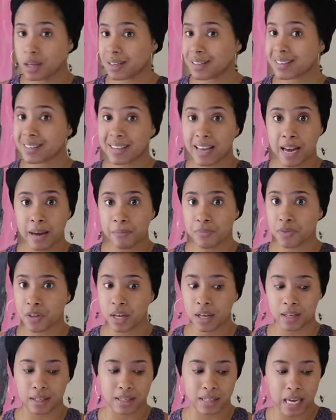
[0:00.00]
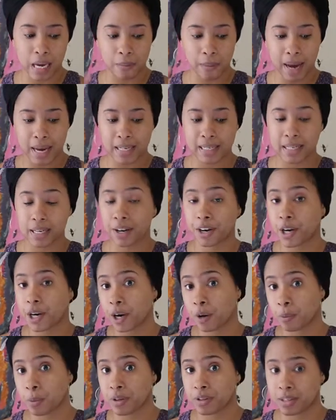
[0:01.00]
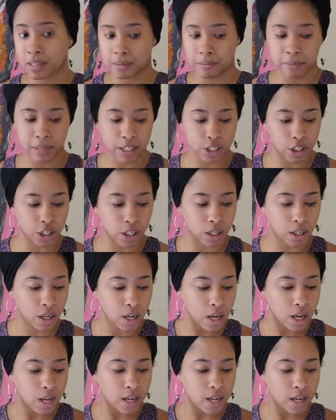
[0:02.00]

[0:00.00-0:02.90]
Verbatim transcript: same thing, same idea here with submission.